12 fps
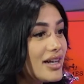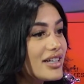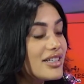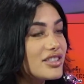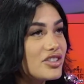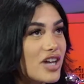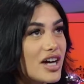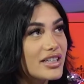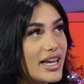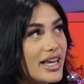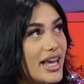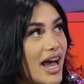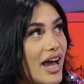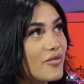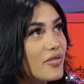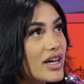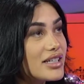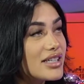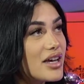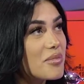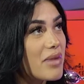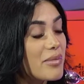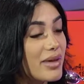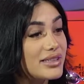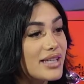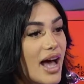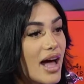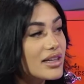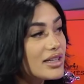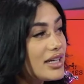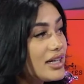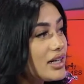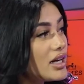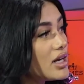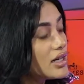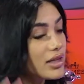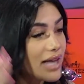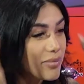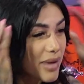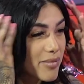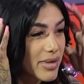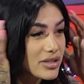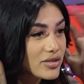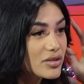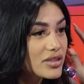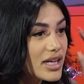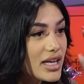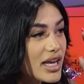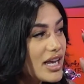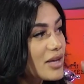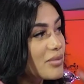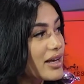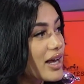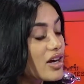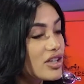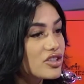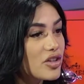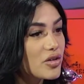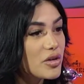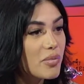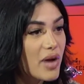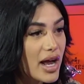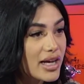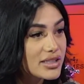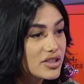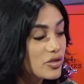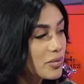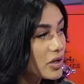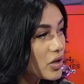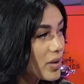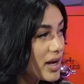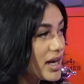Cause dog, like, I fucked up my mentality. No, like my mental like game. Like, I got so depressed super quick.